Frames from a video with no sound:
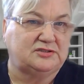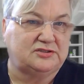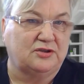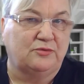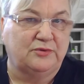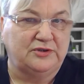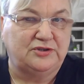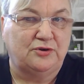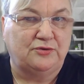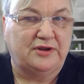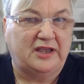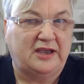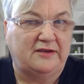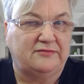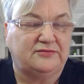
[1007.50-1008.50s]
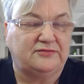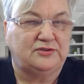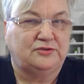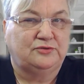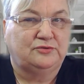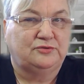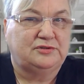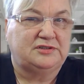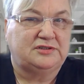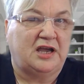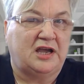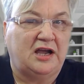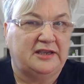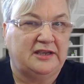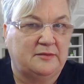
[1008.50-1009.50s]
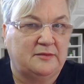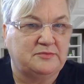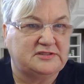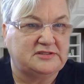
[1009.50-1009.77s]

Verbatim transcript: we don't have to tie up